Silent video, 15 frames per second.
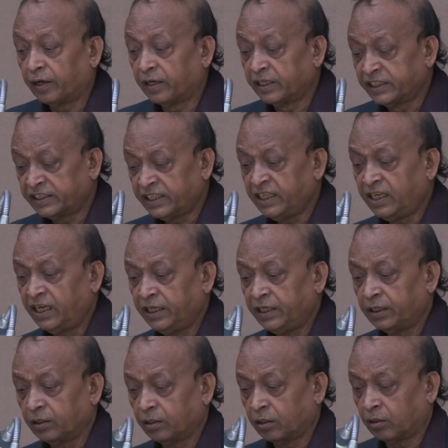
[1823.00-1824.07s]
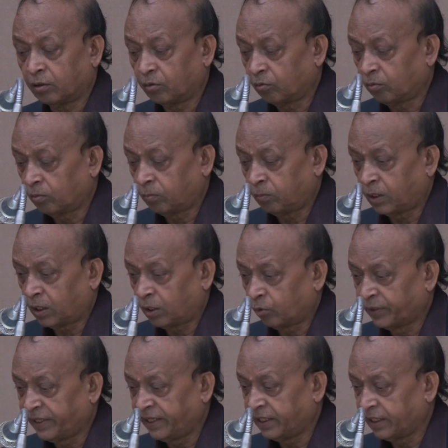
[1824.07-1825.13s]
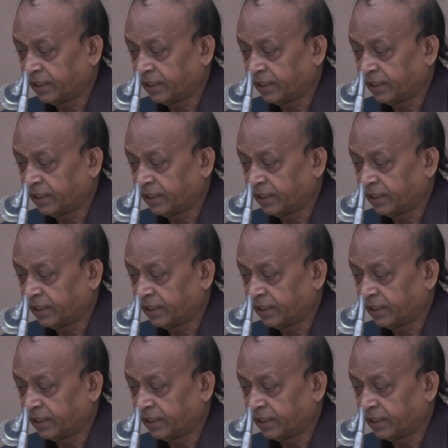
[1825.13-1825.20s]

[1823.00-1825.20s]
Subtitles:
Recently, we